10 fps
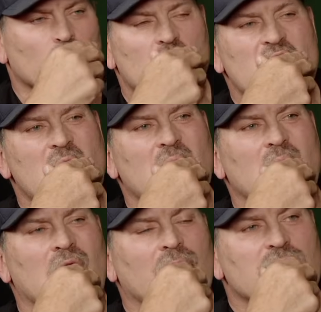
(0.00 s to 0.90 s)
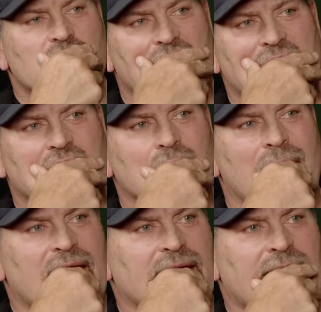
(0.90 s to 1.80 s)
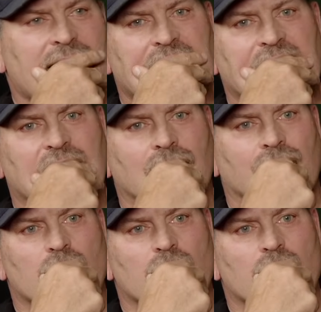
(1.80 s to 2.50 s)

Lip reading: I was talking to Matt Nagy